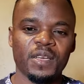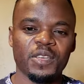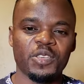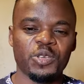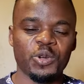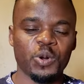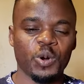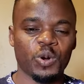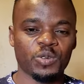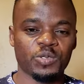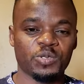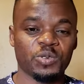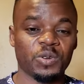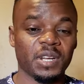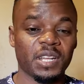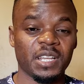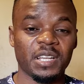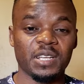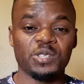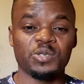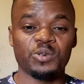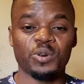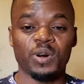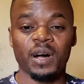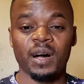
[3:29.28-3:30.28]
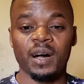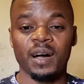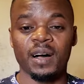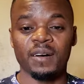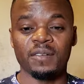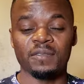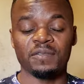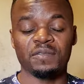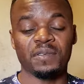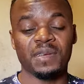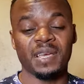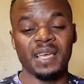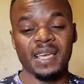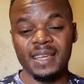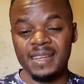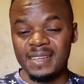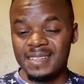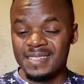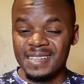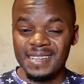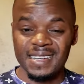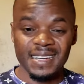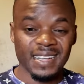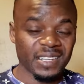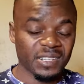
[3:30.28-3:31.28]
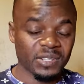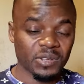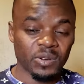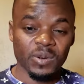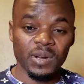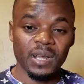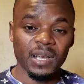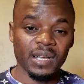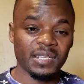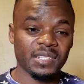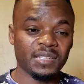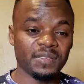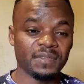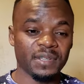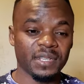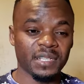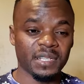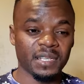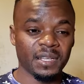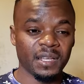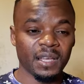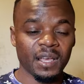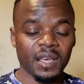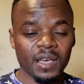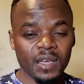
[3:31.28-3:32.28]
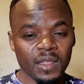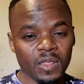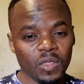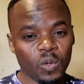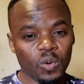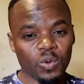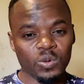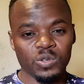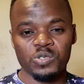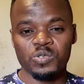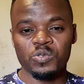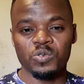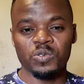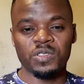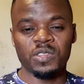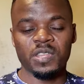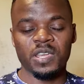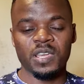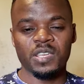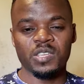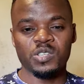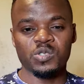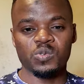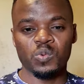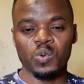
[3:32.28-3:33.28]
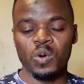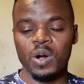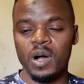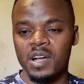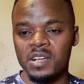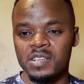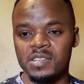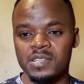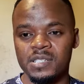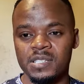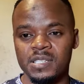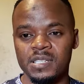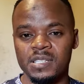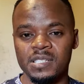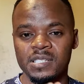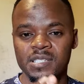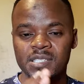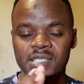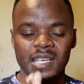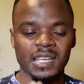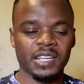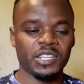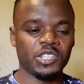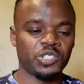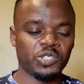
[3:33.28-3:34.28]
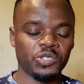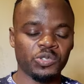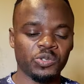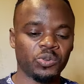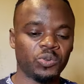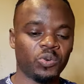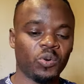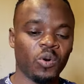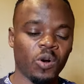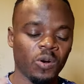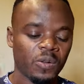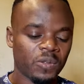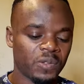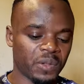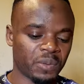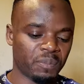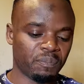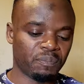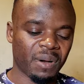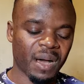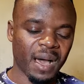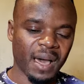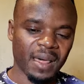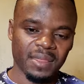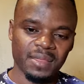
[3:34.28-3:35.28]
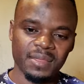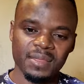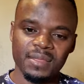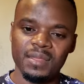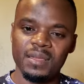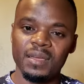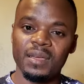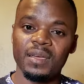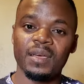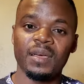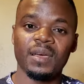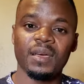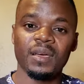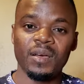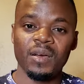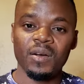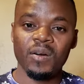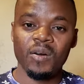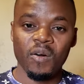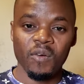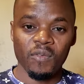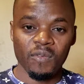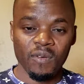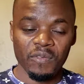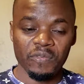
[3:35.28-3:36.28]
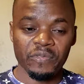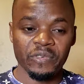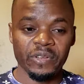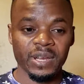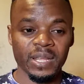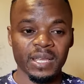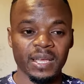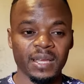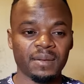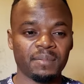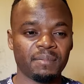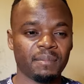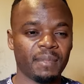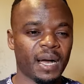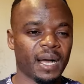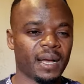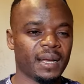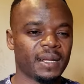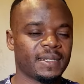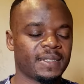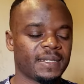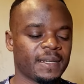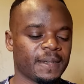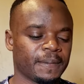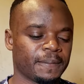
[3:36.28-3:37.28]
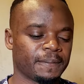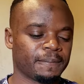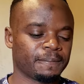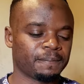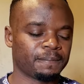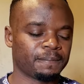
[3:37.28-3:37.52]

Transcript: You also need to have internet connectivity. Those two things will actually set you on the path of affiliate marketing.